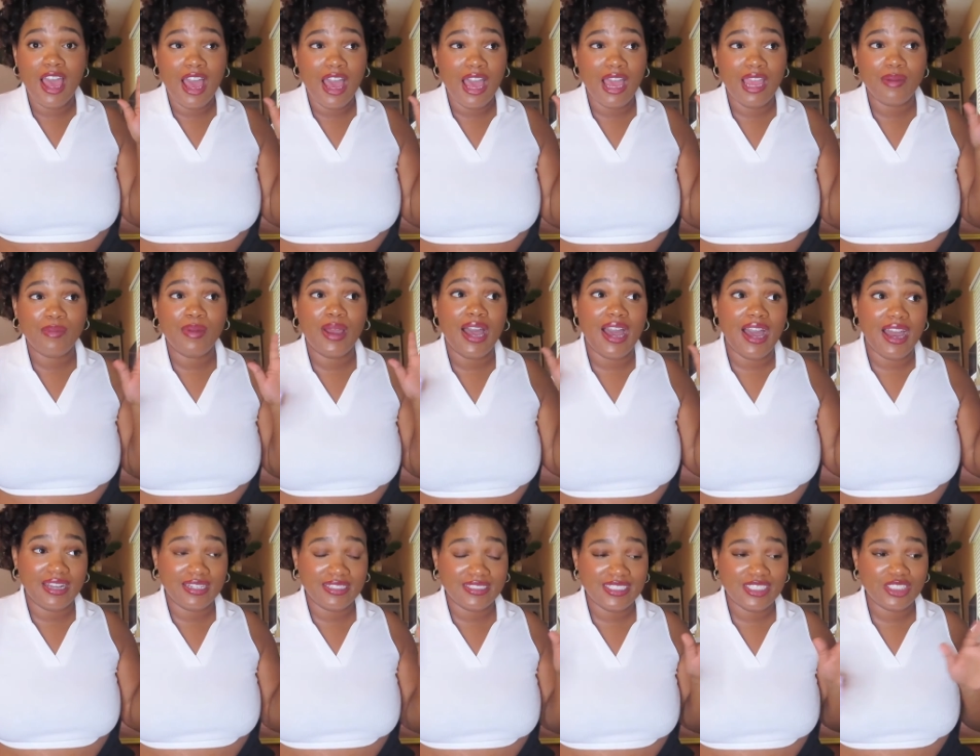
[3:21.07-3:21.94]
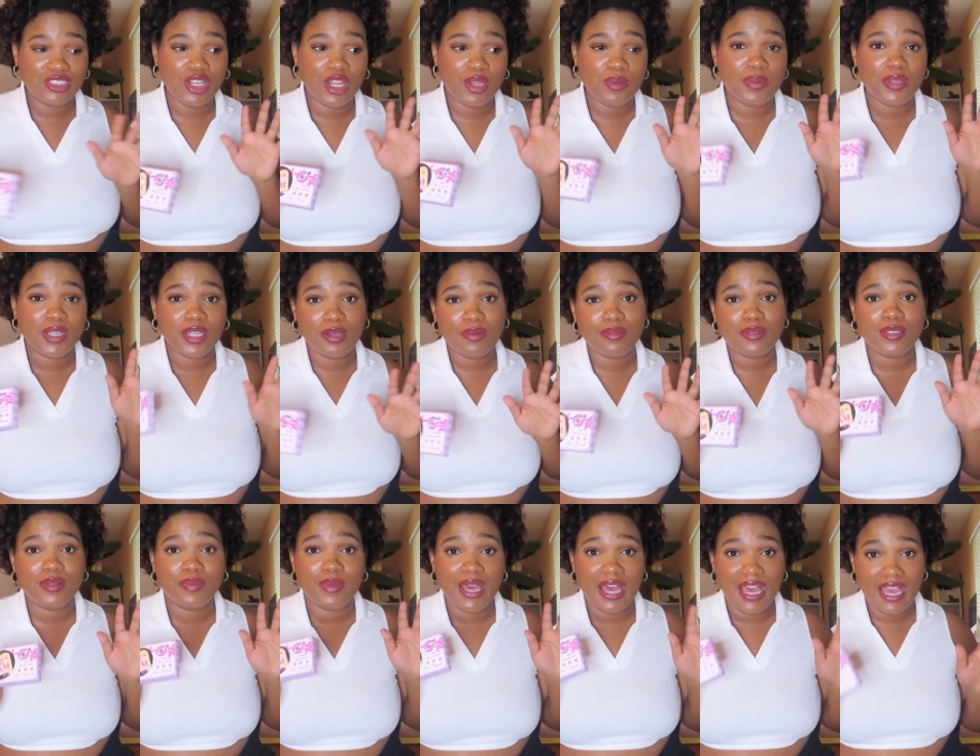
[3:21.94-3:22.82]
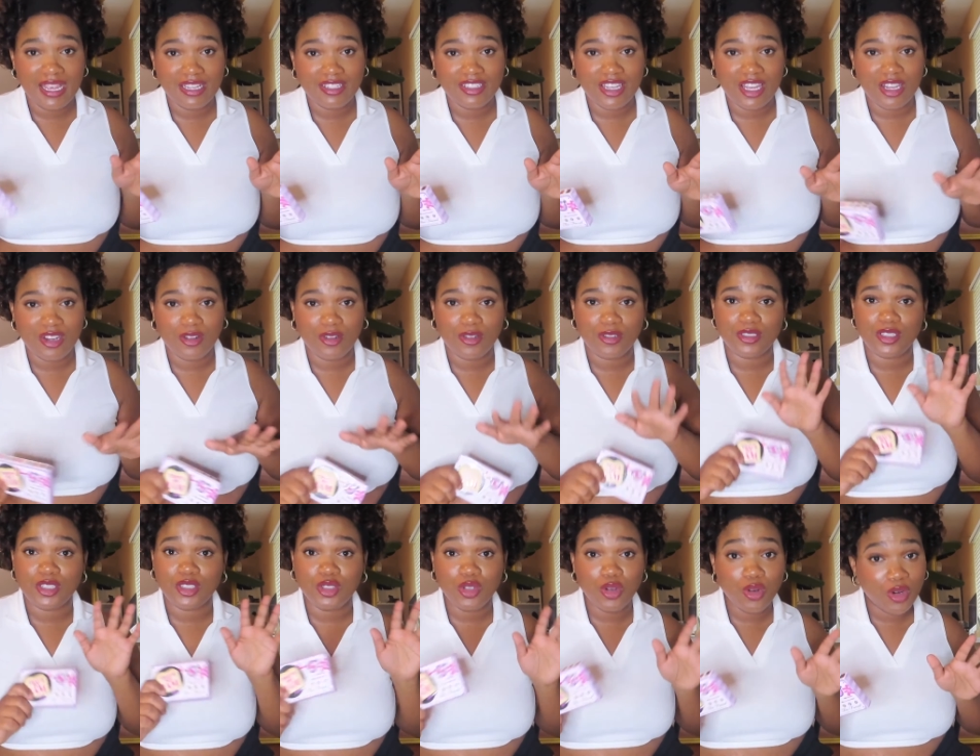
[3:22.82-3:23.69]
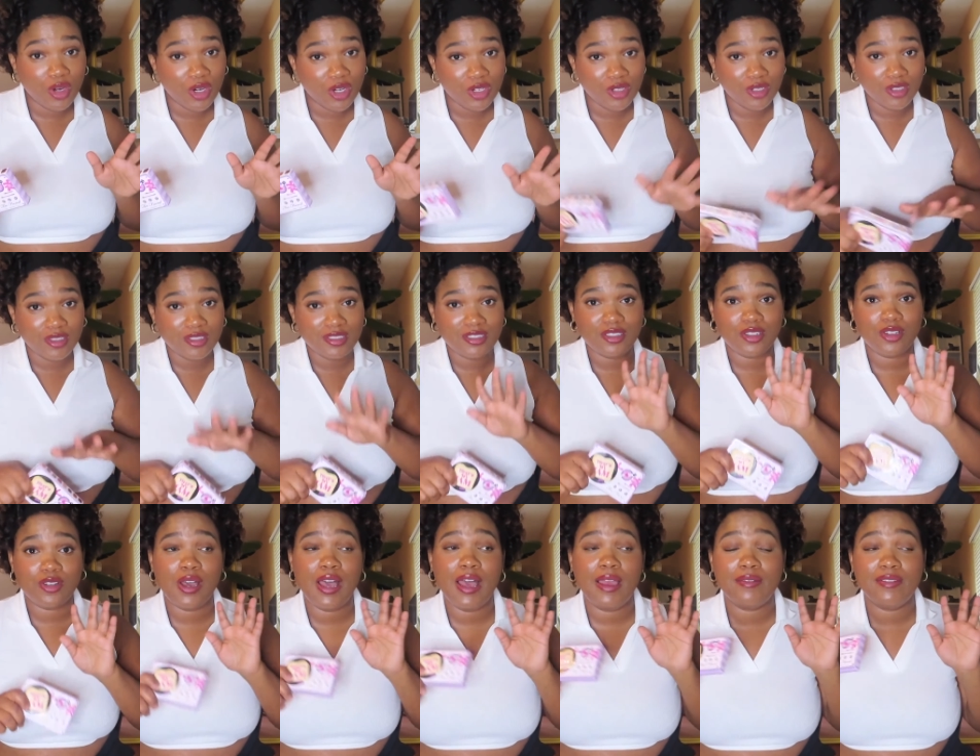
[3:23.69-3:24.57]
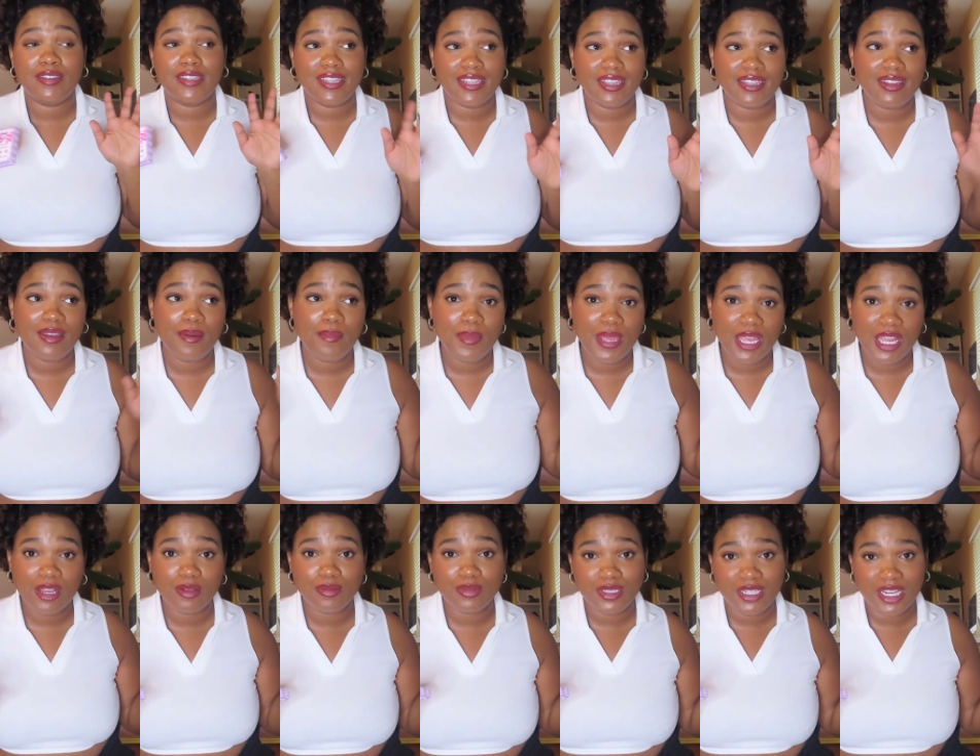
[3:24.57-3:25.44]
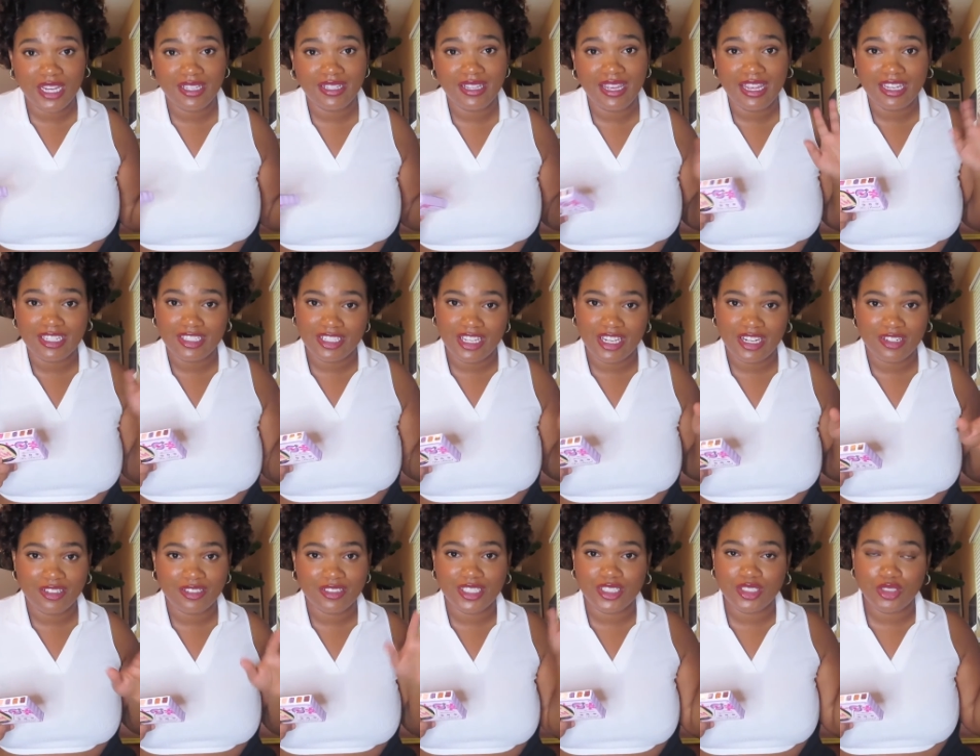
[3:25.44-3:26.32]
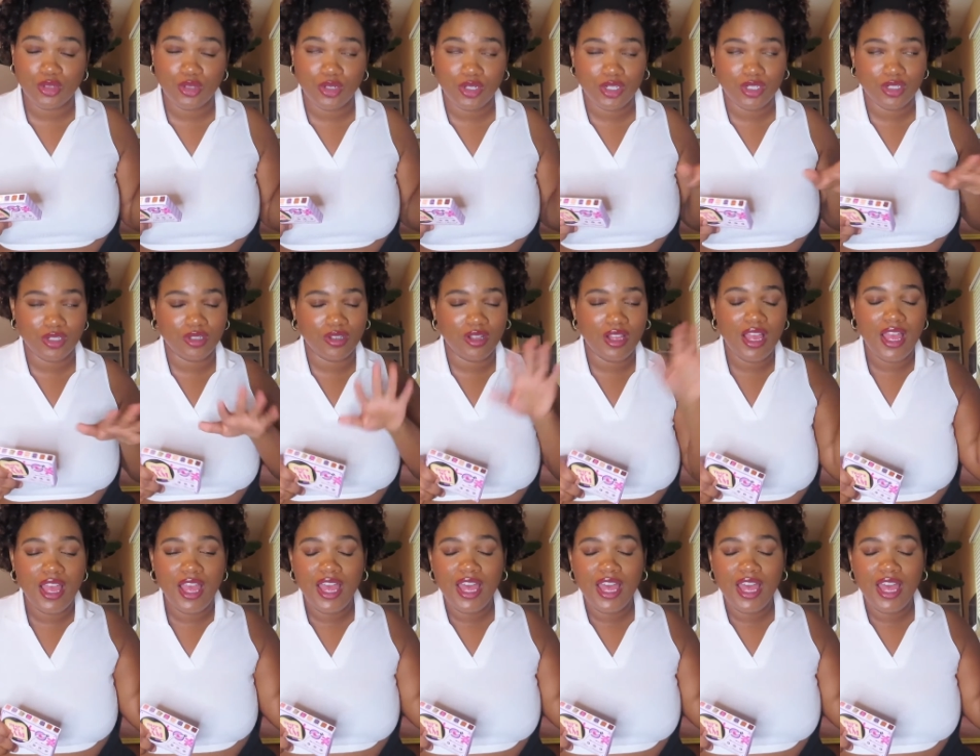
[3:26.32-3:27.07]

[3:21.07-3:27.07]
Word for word: I'm honestly trying to pick up some eyeshadow tutorials. So I did a Makeup Shayla eyeshadow tutorial.